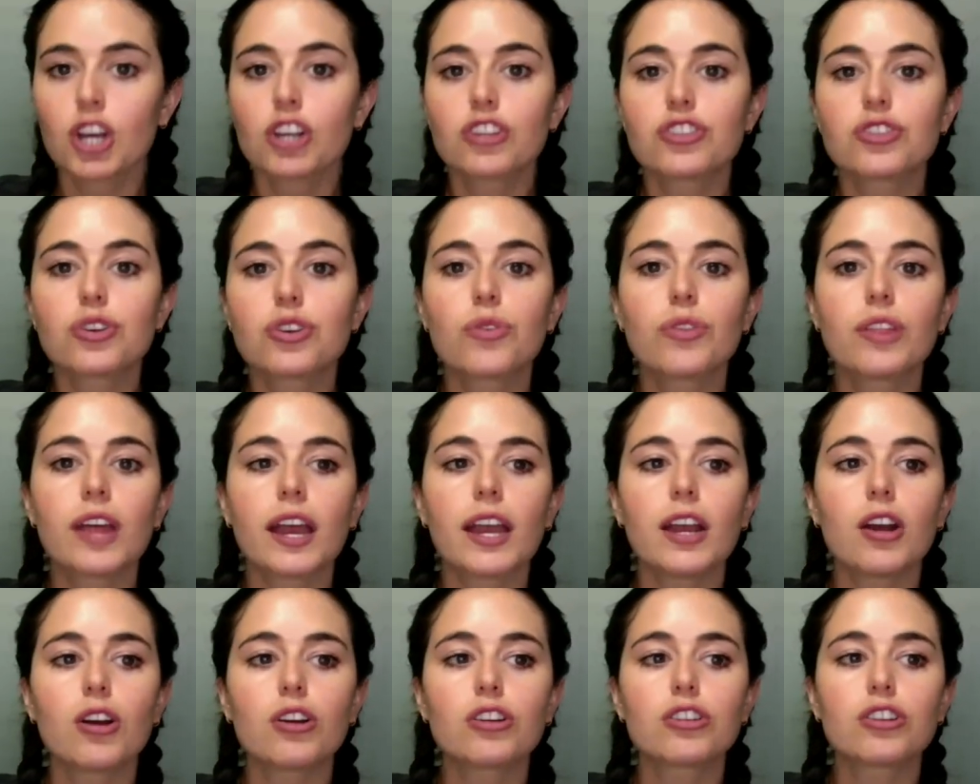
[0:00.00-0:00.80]
So
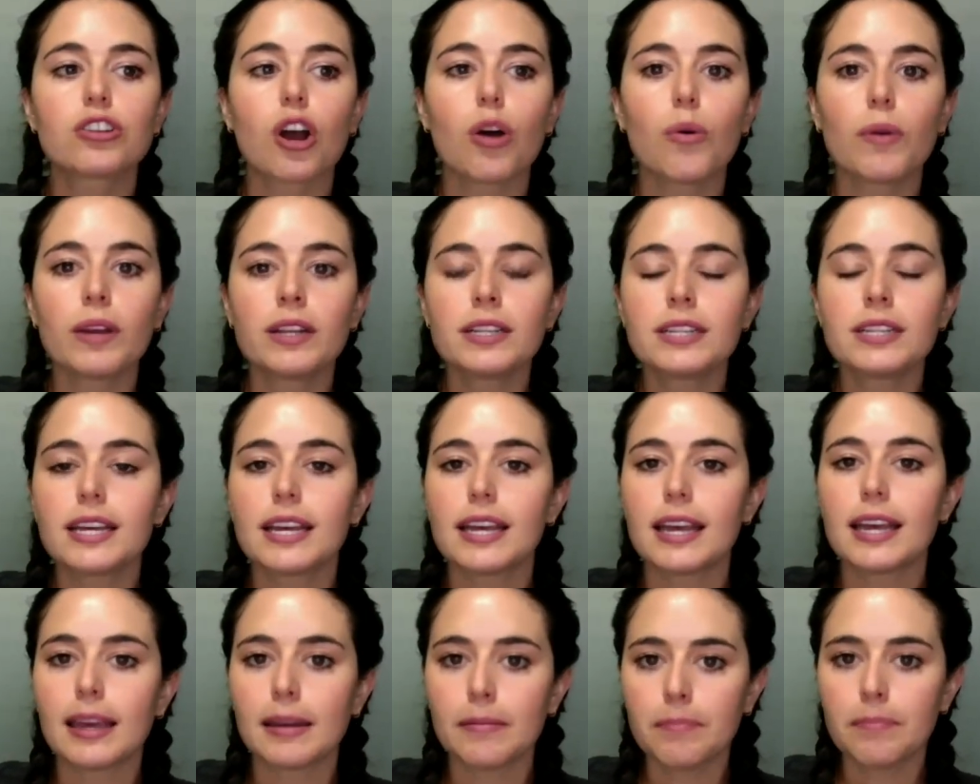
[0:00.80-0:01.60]
they are going to
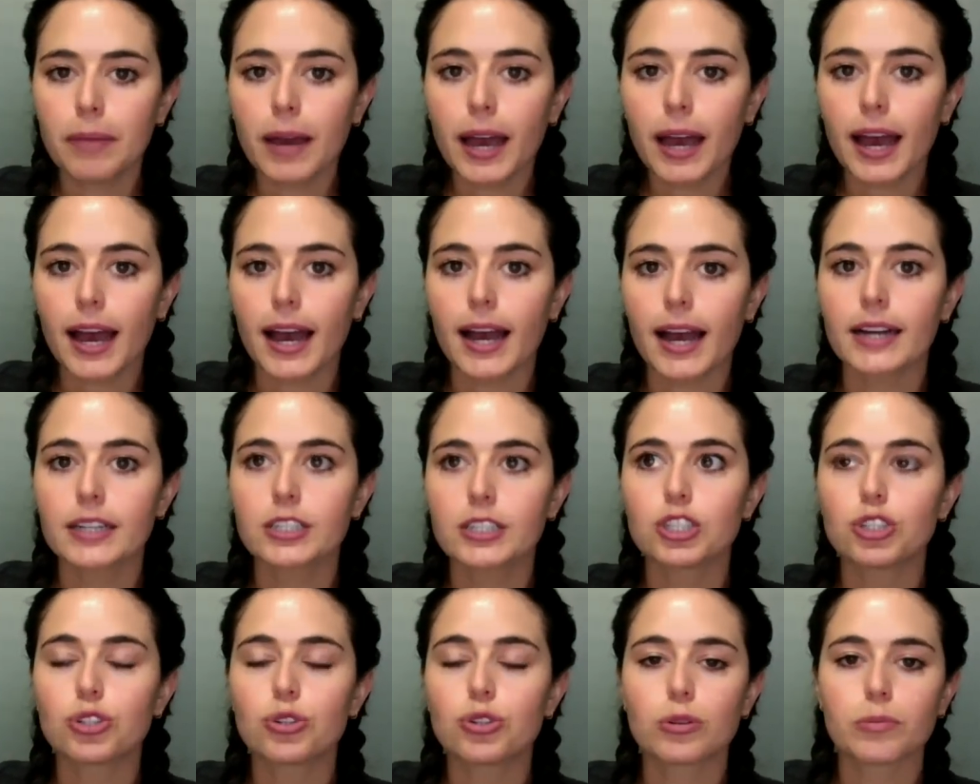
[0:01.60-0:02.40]

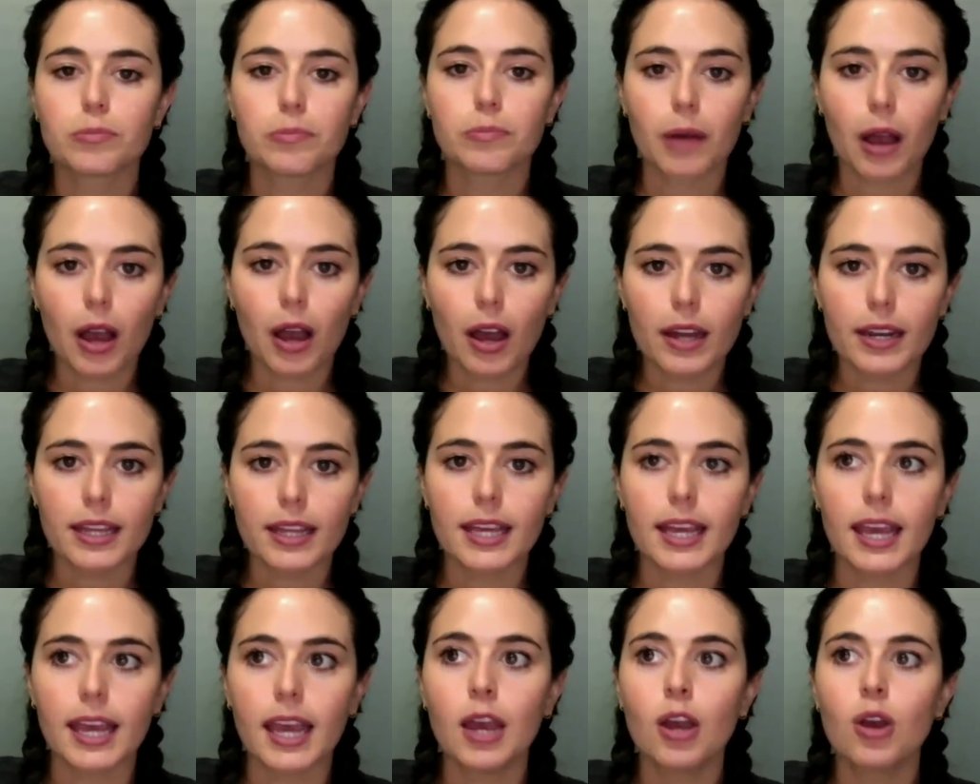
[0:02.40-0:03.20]
impact your
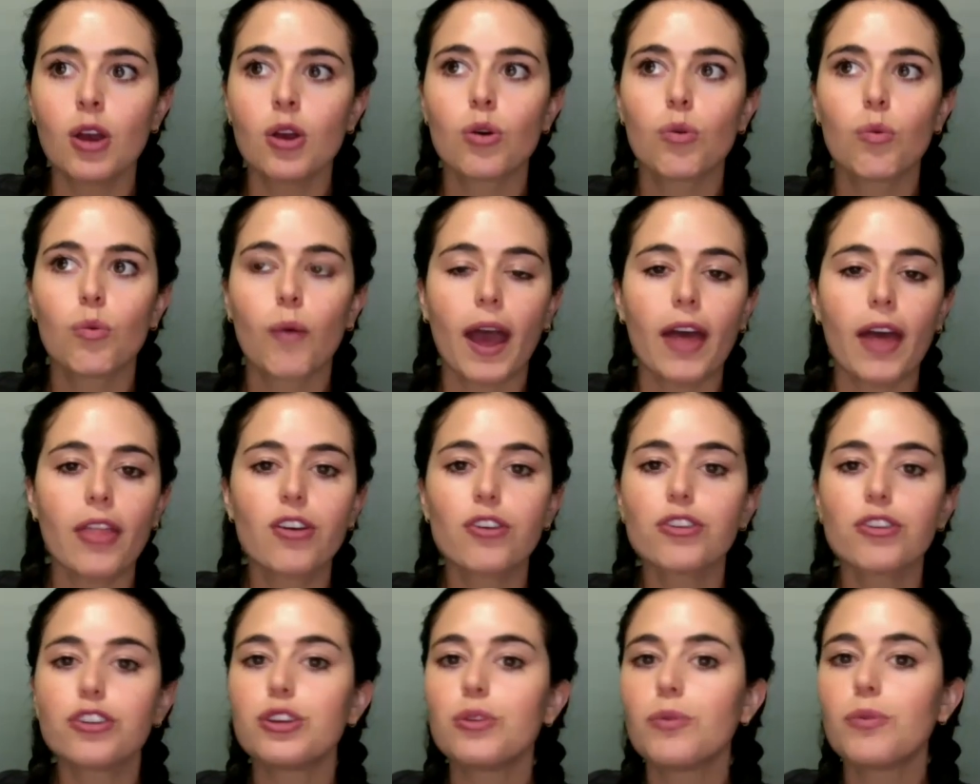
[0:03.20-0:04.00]
body
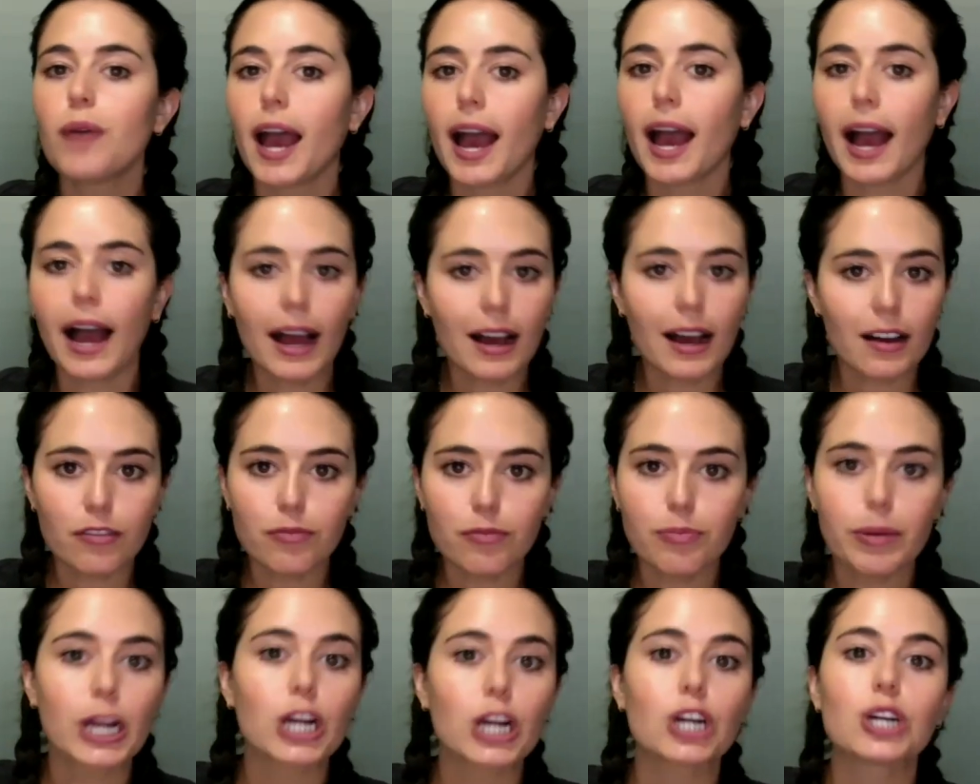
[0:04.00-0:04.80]
whether you have
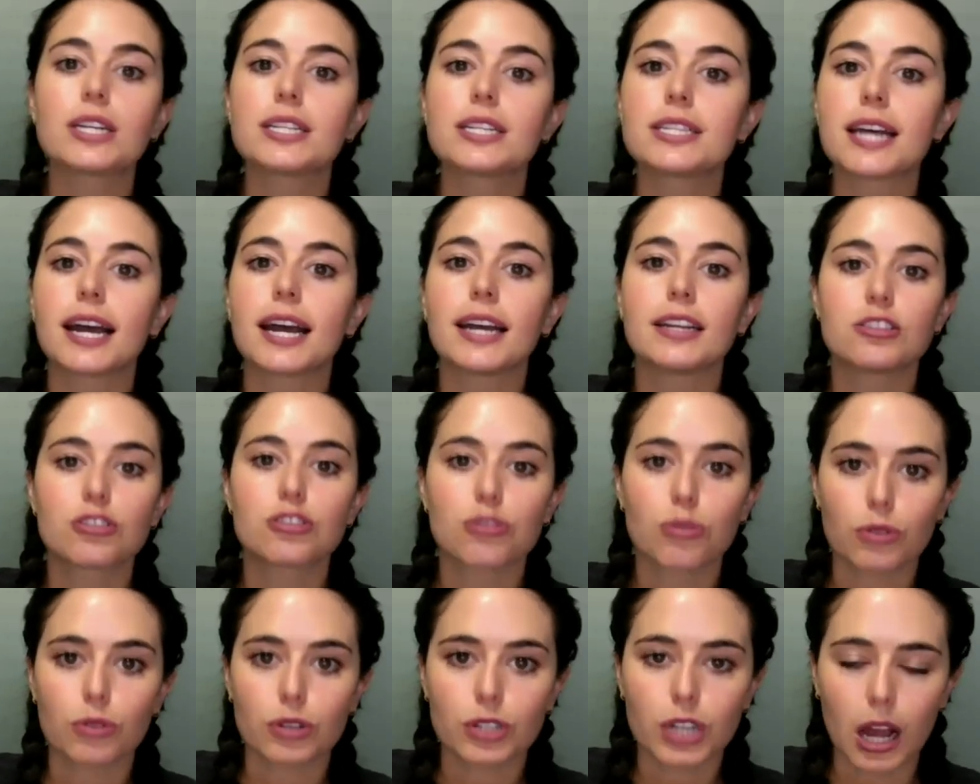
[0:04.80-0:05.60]
parasites
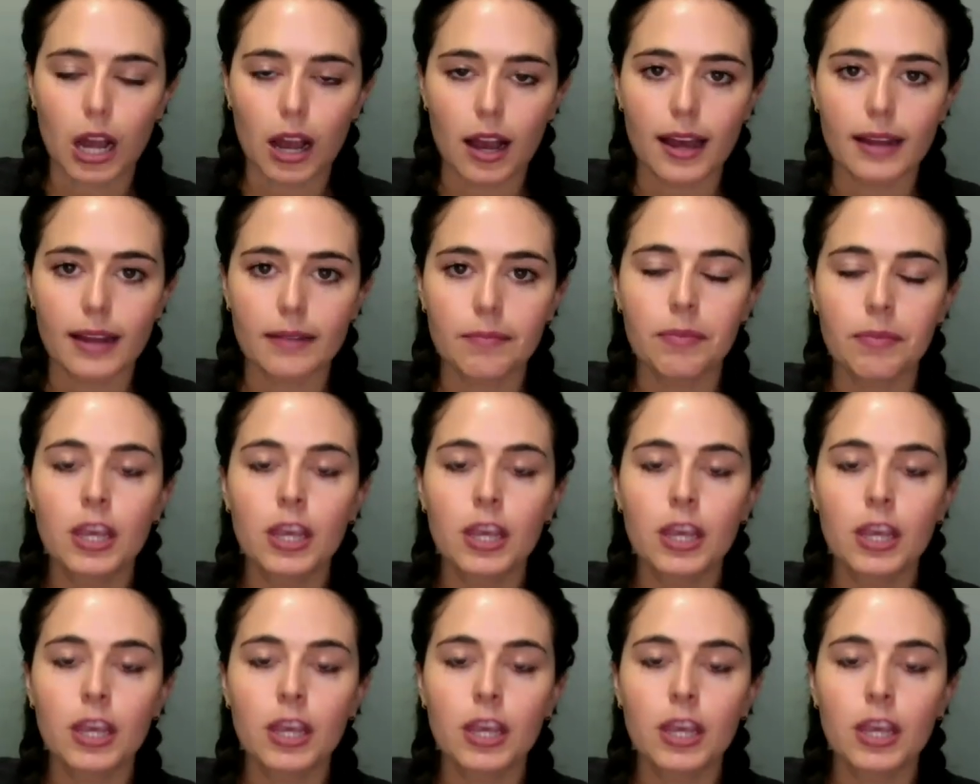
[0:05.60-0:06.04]
or not.